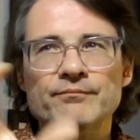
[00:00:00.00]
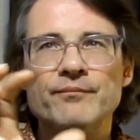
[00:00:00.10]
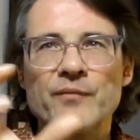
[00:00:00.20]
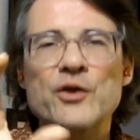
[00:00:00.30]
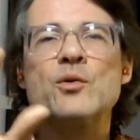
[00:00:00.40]

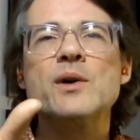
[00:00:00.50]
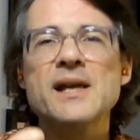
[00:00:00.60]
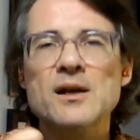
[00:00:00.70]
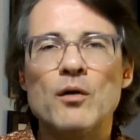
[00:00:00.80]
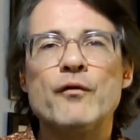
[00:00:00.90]

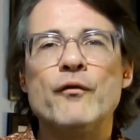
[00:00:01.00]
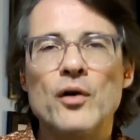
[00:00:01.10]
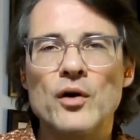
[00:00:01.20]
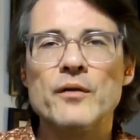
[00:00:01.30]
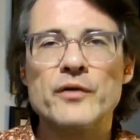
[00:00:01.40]
3 or
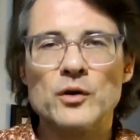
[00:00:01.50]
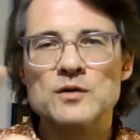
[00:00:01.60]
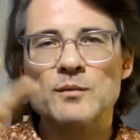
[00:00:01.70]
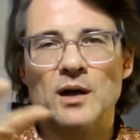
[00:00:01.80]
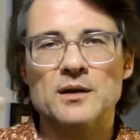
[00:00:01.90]
4 of those
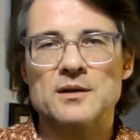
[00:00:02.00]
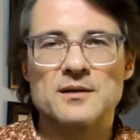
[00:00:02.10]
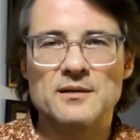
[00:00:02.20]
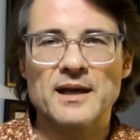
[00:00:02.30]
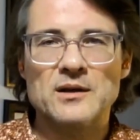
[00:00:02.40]

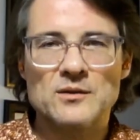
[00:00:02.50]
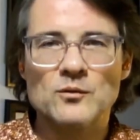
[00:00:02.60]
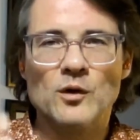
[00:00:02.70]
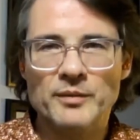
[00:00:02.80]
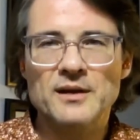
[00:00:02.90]
blocks. That
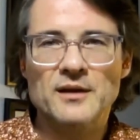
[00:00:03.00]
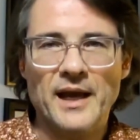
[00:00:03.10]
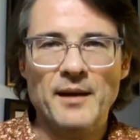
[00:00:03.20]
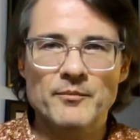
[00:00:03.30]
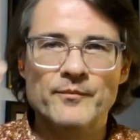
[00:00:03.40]
will be the
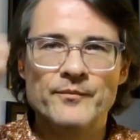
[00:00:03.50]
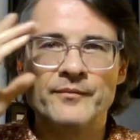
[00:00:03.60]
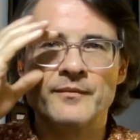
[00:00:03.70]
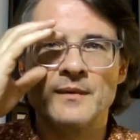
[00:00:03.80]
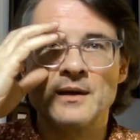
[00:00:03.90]
game.
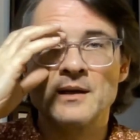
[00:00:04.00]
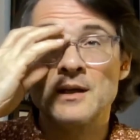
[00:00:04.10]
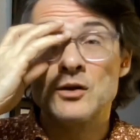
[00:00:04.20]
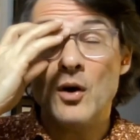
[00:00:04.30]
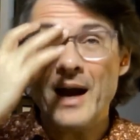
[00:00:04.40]

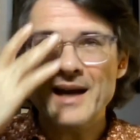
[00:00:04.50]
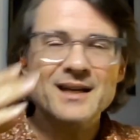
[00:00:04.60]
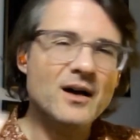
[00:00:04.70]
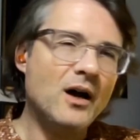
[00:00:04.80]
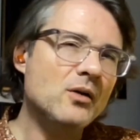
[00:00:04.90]
So I
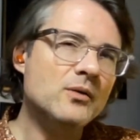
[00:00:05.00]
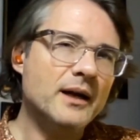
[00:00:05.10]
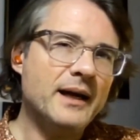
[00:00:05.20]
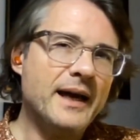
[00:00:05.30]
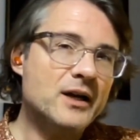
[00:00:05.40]
could
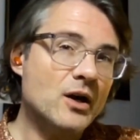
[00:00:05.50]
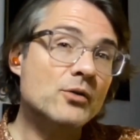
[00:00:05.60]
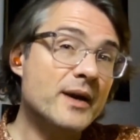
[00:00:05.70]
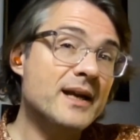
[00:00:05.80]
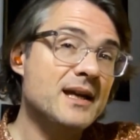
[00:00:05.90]

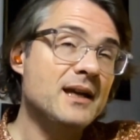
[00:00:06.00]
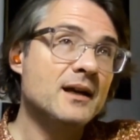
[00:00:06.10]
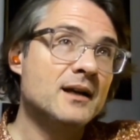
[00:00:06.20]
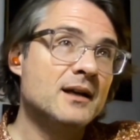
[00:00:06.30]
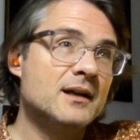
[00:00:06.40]
already
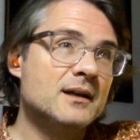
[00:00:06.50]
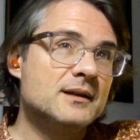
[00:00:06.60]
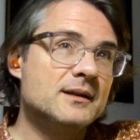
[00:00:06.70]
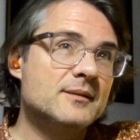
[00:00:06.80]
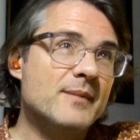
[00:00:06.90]

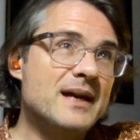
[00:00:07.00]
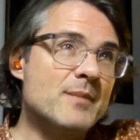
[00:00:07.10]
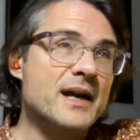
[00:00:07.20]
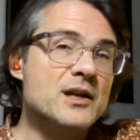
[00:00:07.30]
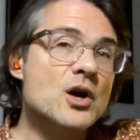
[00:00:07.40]
make
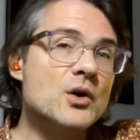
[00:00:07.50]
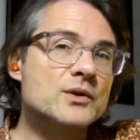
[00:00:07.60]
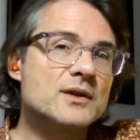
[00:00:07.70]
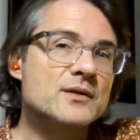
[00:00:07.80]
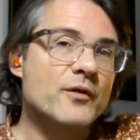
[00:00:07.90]
my
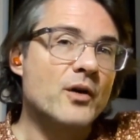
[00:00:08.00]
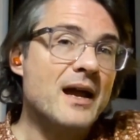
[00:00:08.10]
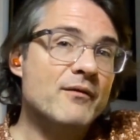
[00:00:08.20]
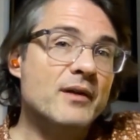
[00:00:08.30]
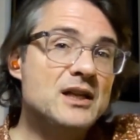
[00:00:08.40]
notes for
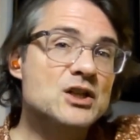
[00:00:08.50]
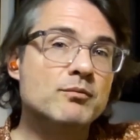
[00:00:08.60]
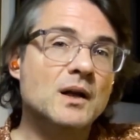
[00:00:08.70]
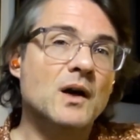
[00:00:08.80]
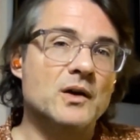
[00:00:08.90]
each
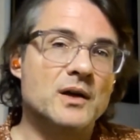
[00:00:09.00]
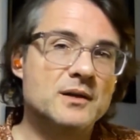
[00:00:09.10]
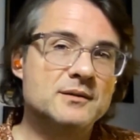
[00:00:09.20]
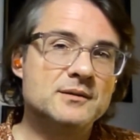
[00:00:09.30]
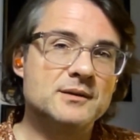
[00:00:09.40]
block,
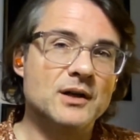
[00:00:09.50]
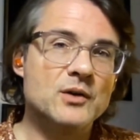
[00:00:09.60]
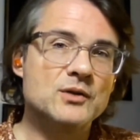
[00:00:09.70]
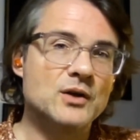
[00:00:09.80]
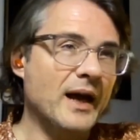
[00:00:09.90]

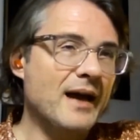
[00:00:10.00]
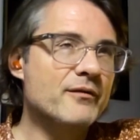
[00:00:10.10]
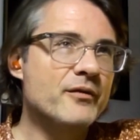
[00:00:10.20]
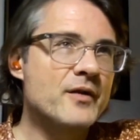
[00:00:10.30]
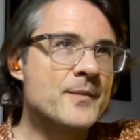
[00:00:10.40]
to have